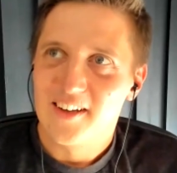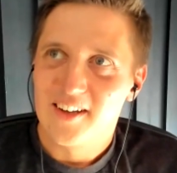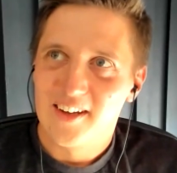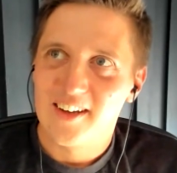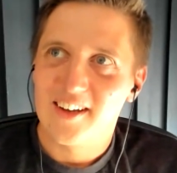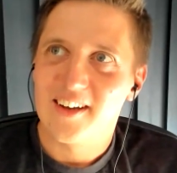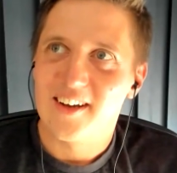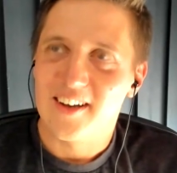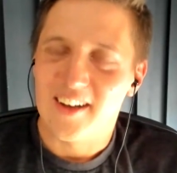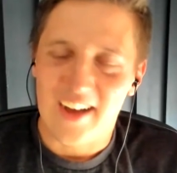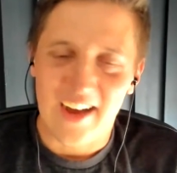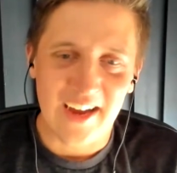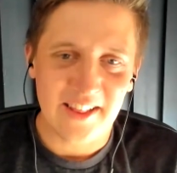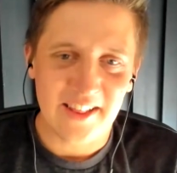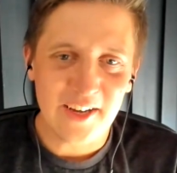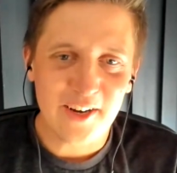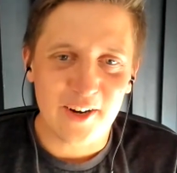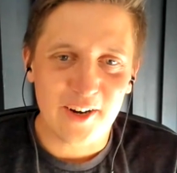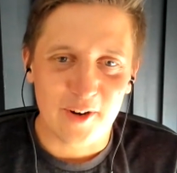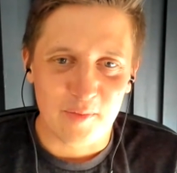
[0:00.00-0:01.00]
I
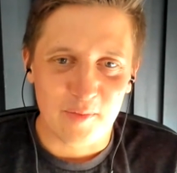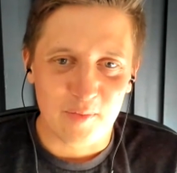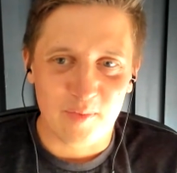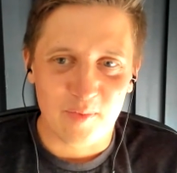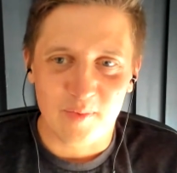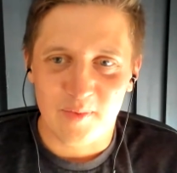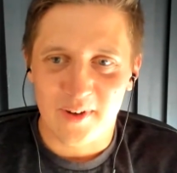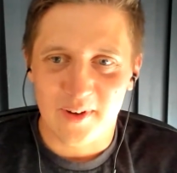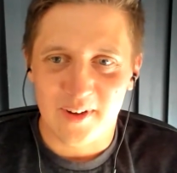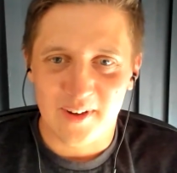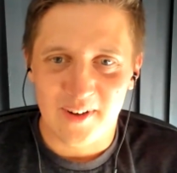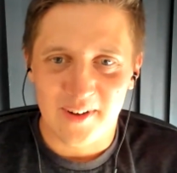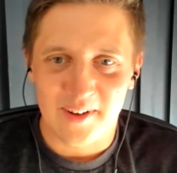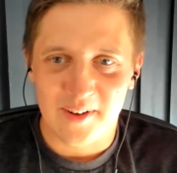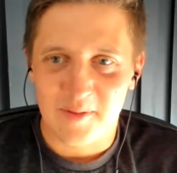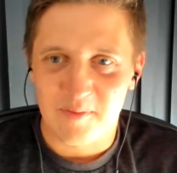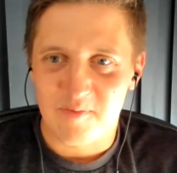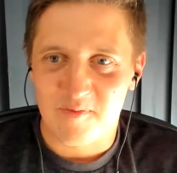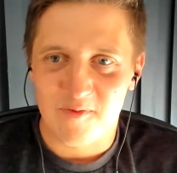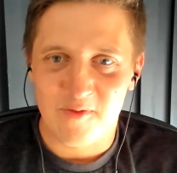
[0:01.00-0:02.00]
think
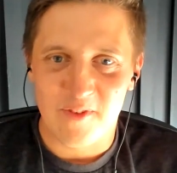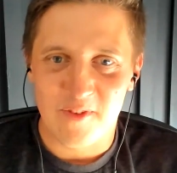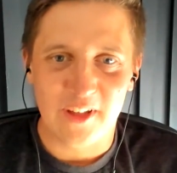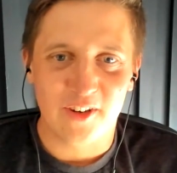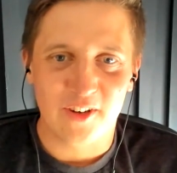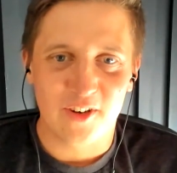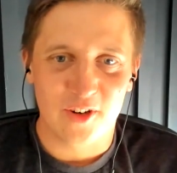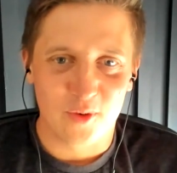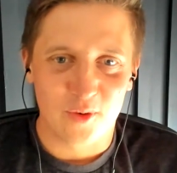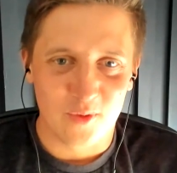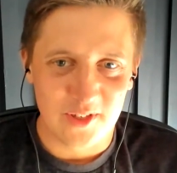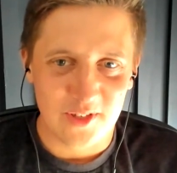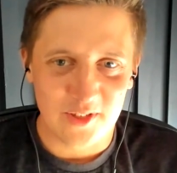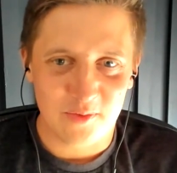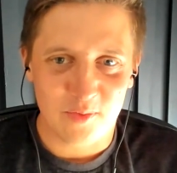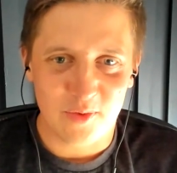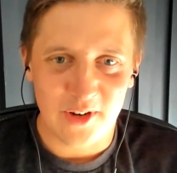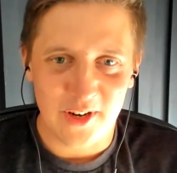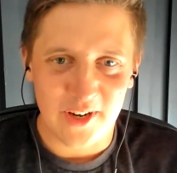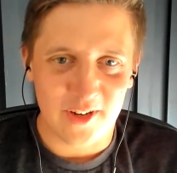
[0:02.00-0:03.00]
our vendor was
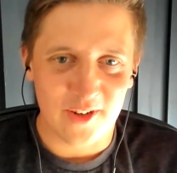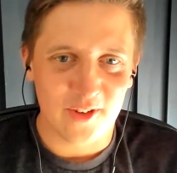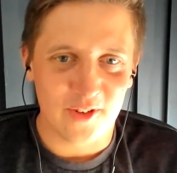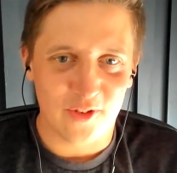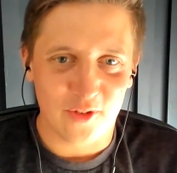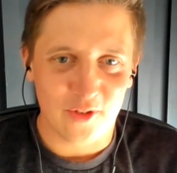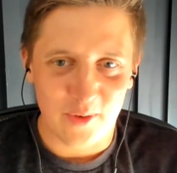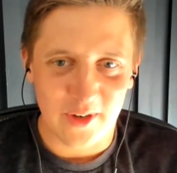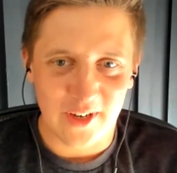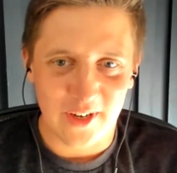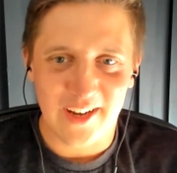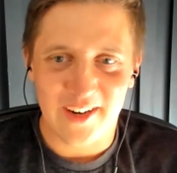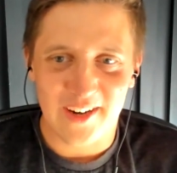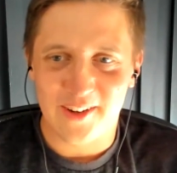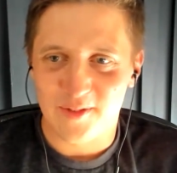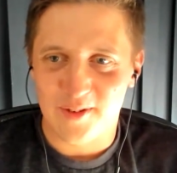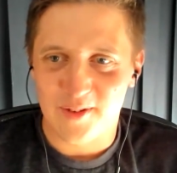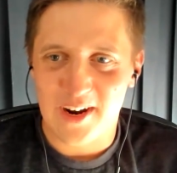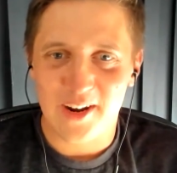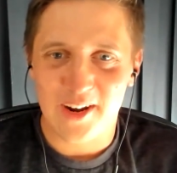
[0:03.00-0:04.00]
pretty good, so we got
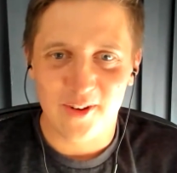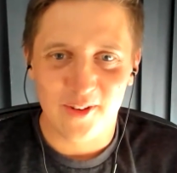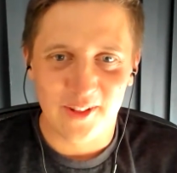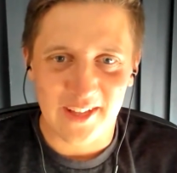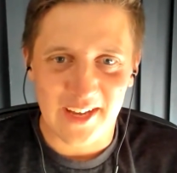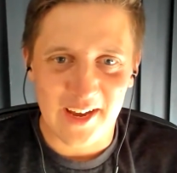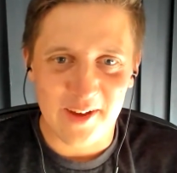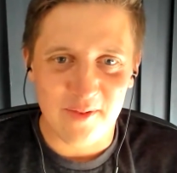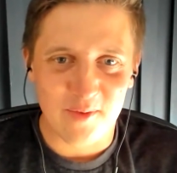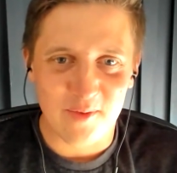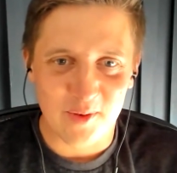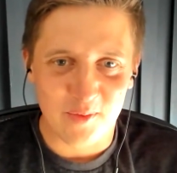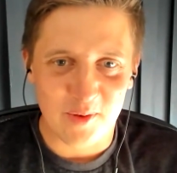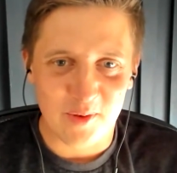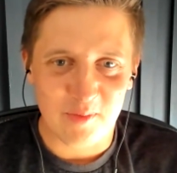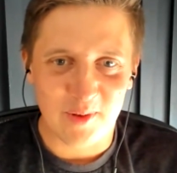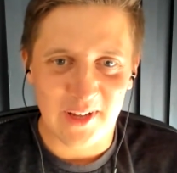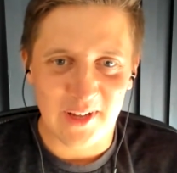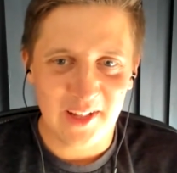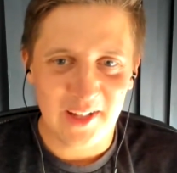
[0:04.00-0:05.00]
it right on time when
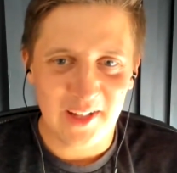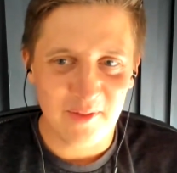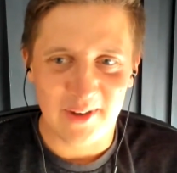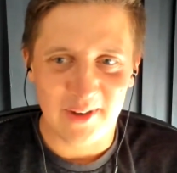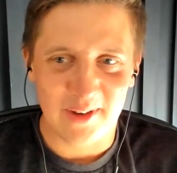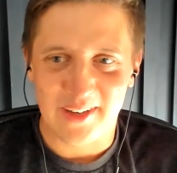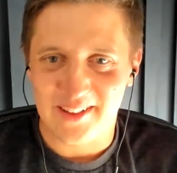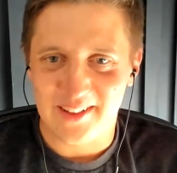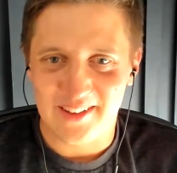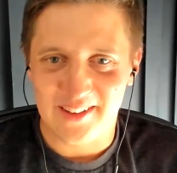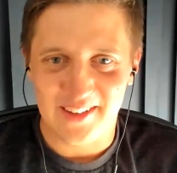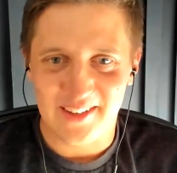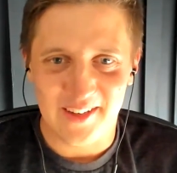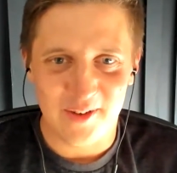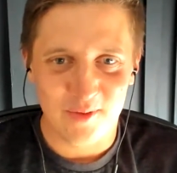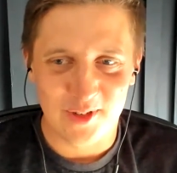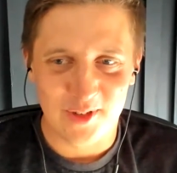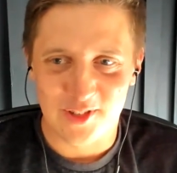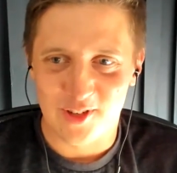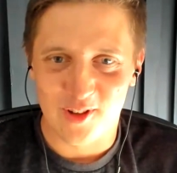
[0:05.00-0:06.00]
we planned, but it
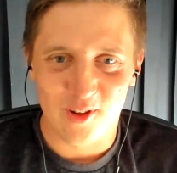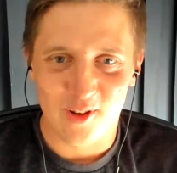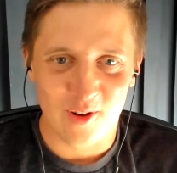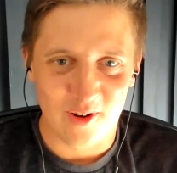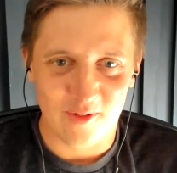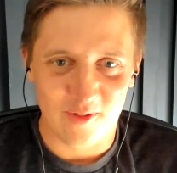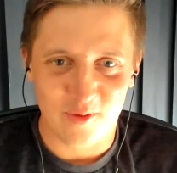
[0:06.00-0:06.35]
was a lot of